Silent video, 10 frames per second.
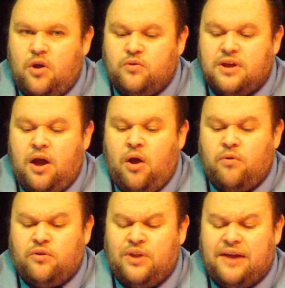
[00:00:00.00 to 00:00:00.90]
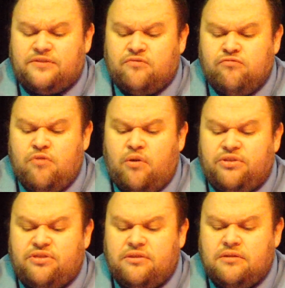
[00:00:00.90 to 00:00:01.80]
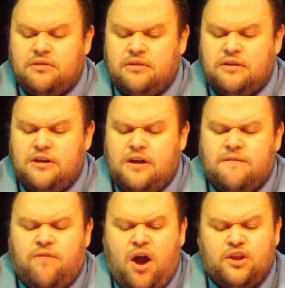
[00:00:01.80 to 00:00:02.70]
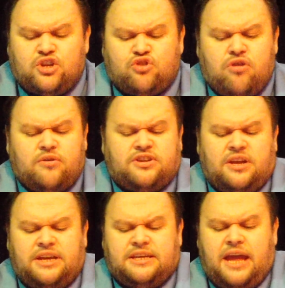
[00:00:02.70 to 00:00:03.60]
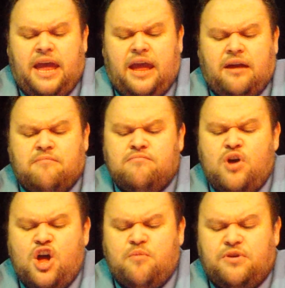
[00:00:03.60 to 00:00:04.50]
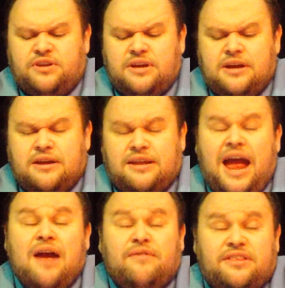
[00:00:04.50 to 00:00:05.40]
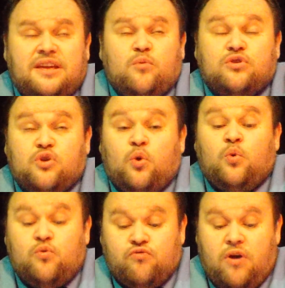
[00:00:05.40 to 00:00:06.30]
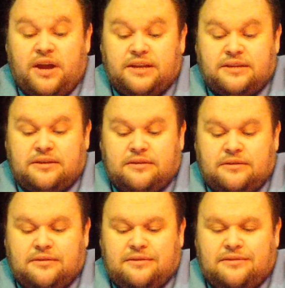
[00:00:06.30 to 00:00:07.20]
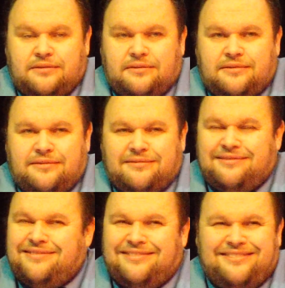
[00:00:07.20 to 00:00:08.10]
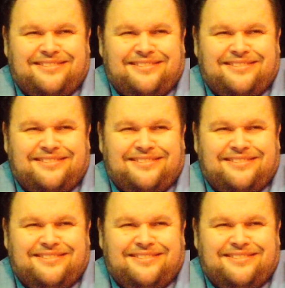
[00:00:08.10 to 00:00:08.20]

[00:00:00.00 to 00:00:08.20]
Count Olaf's wrath. Violet stroked Sunny's hair and murmured that everything was all right.